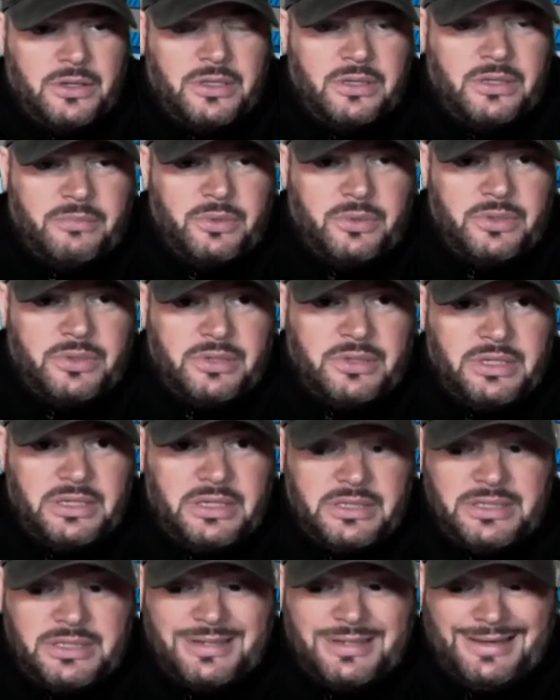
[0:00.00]
The important thing
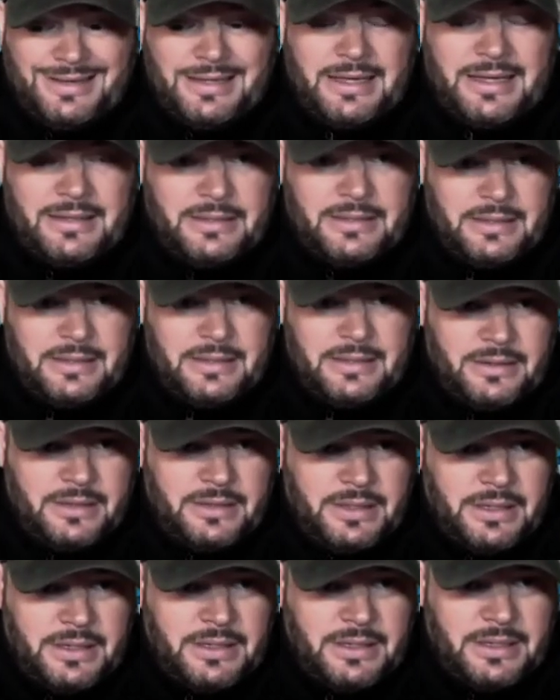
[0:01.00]
is to get there,
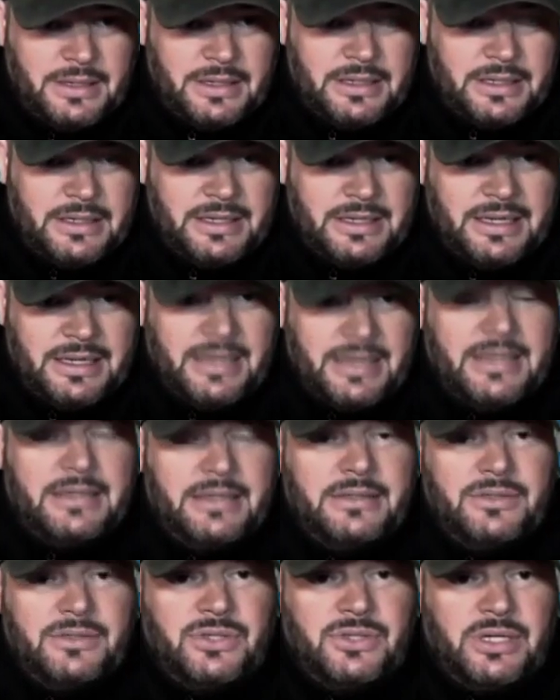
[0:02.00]
get it
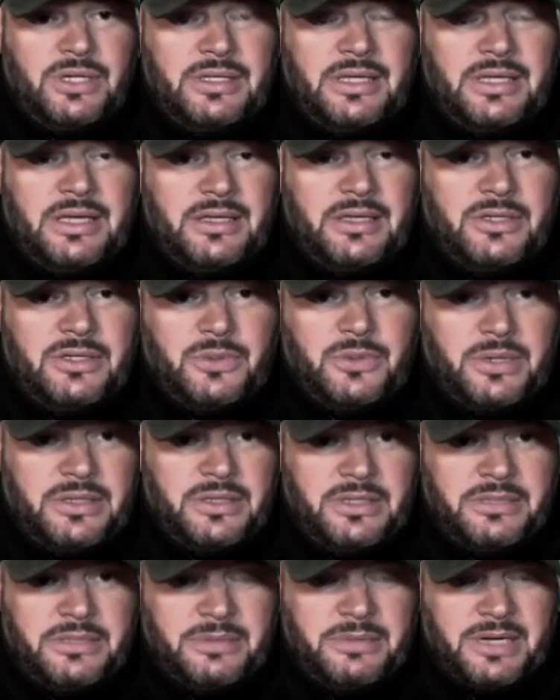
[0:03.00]
shut down as
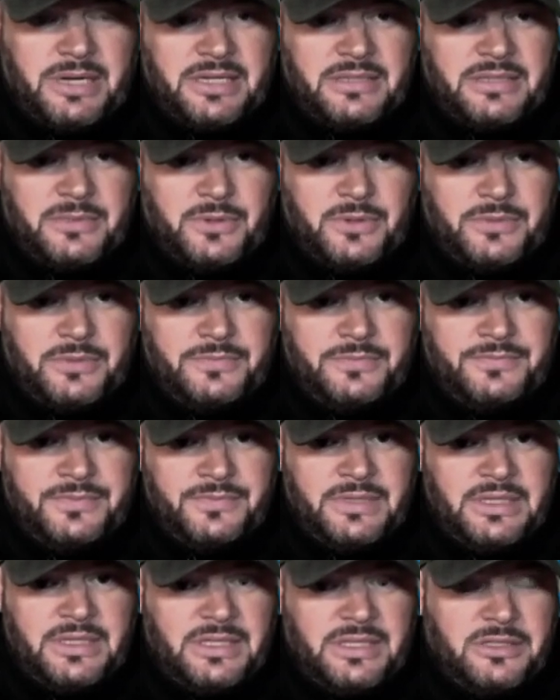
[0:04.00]
quickly as possible.
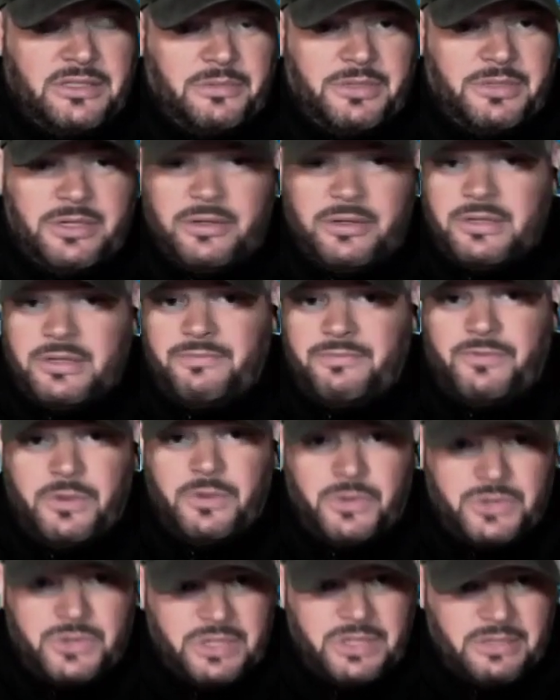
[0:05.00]
Let there be no
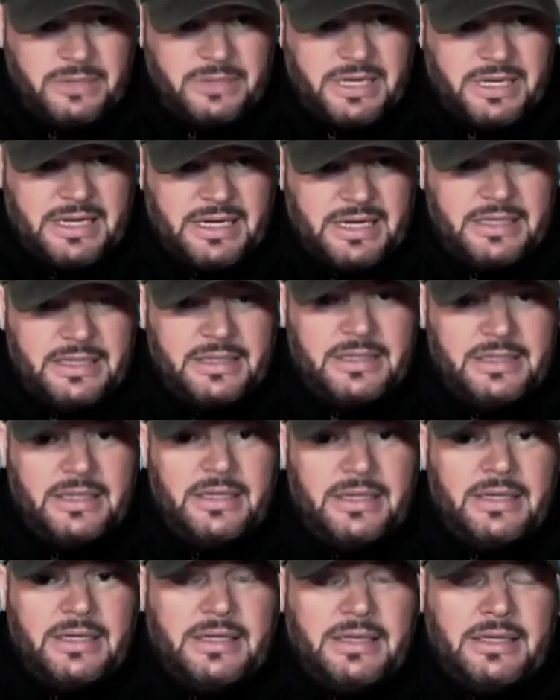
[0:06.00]
confusion about it.
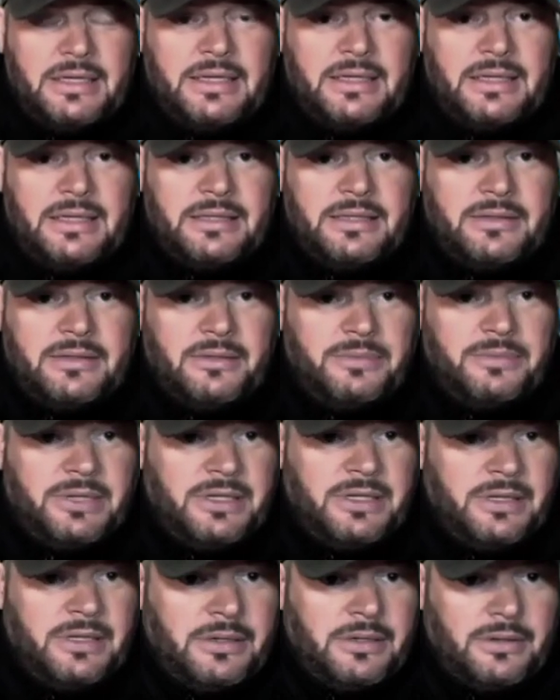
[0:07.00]
Let there
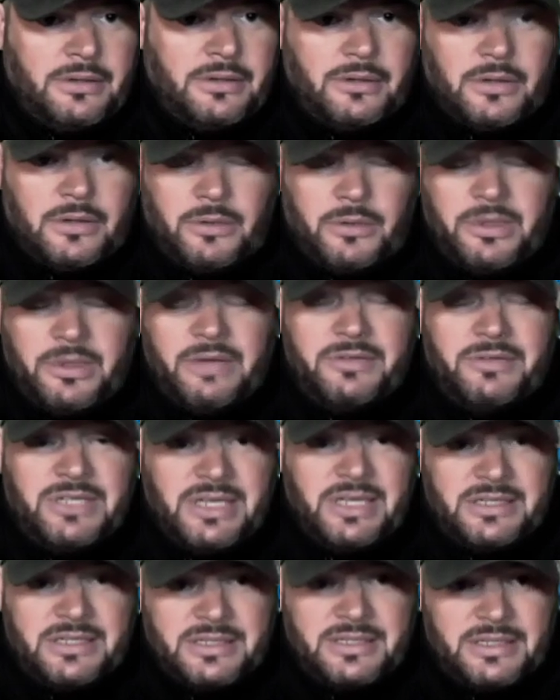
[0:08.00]
be no, oh, we haven't
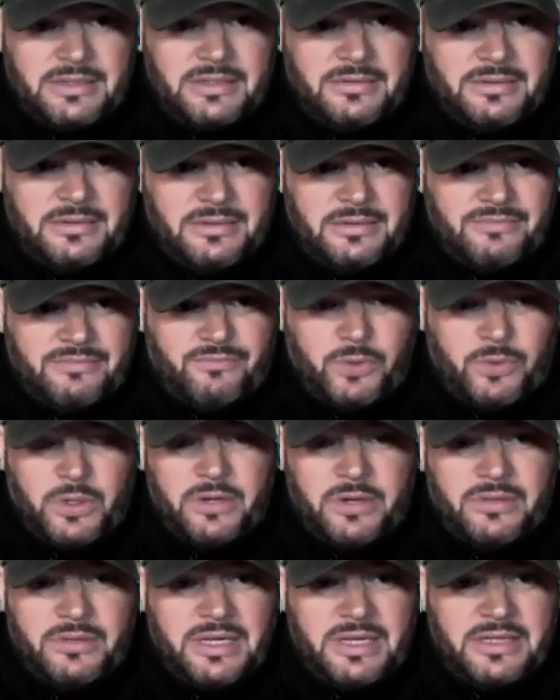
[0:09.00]
tested
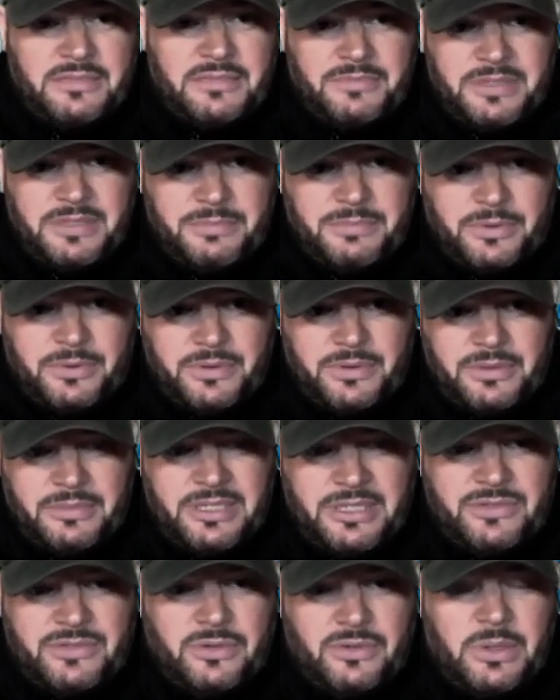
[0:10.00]
400,000 people in the
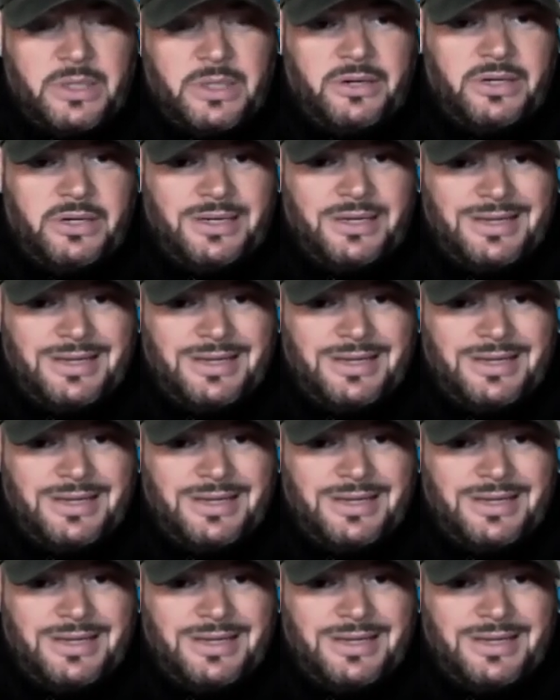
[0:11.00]
metro area.